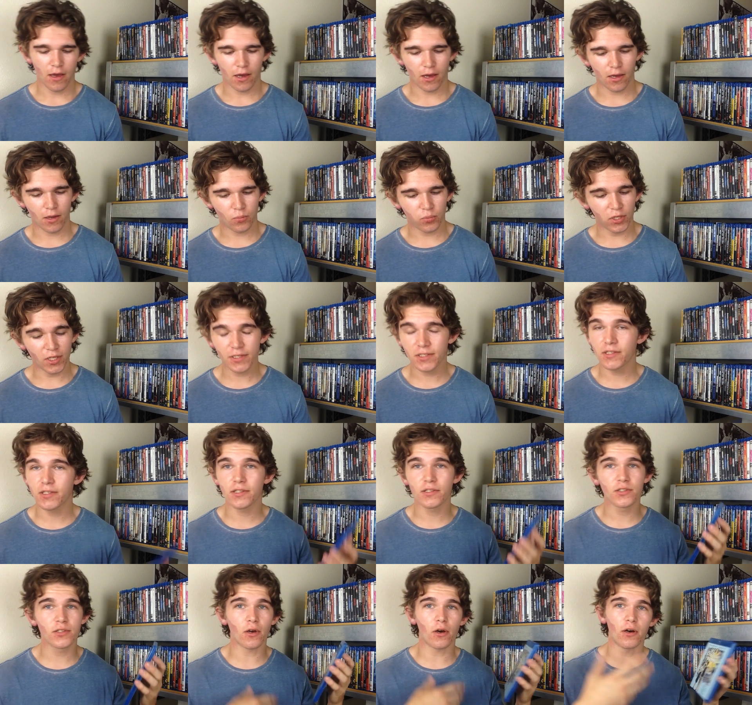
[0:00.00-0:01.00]
Plus,
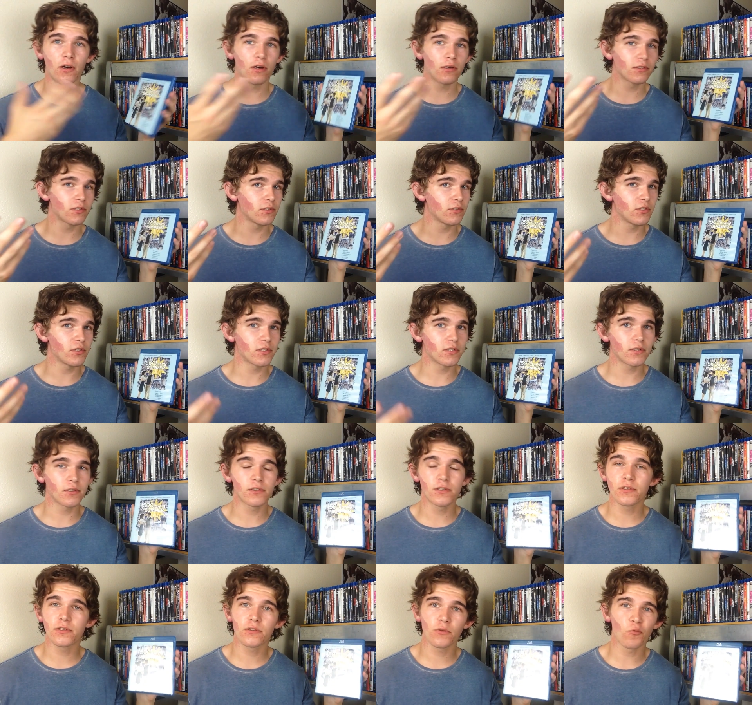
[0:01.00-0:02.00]
it's also
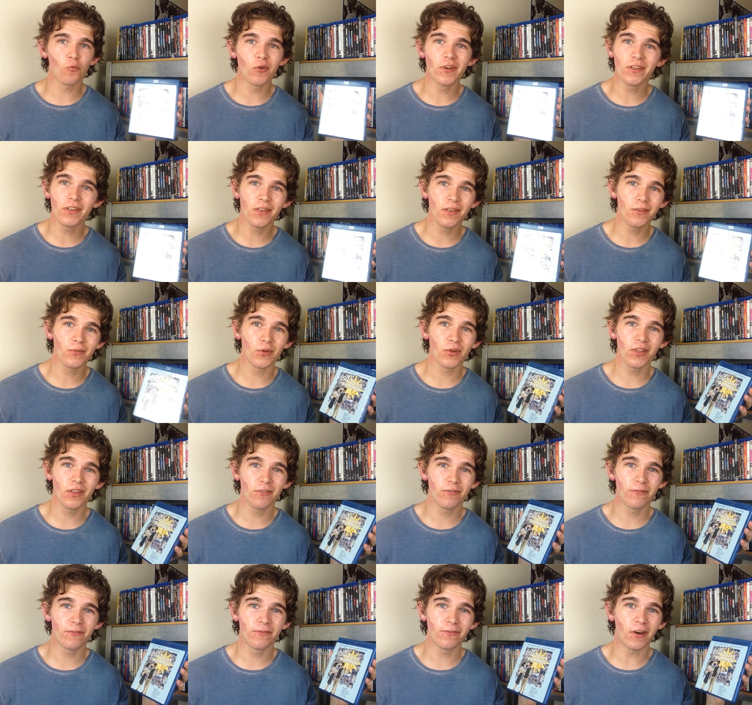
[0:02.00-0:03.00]
just a really,
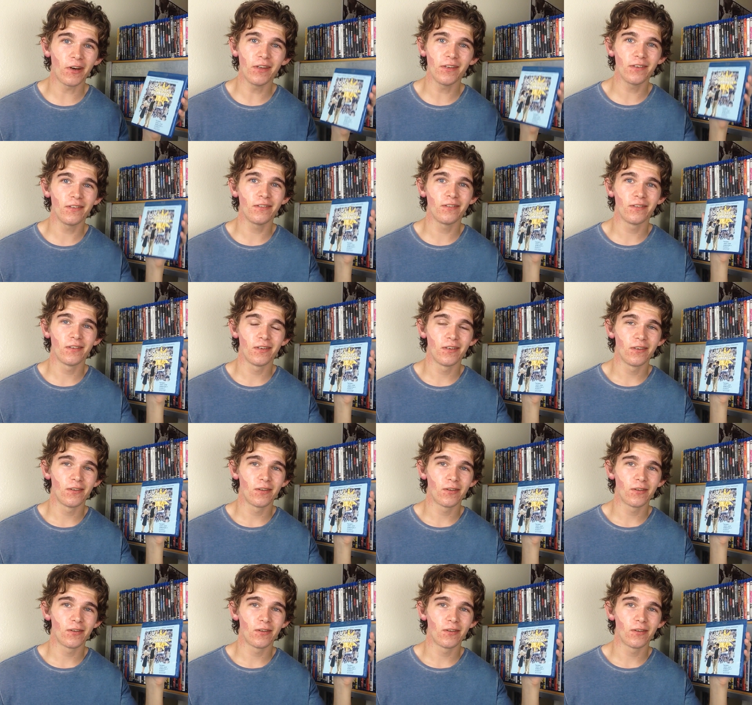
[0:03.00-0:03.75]
really fun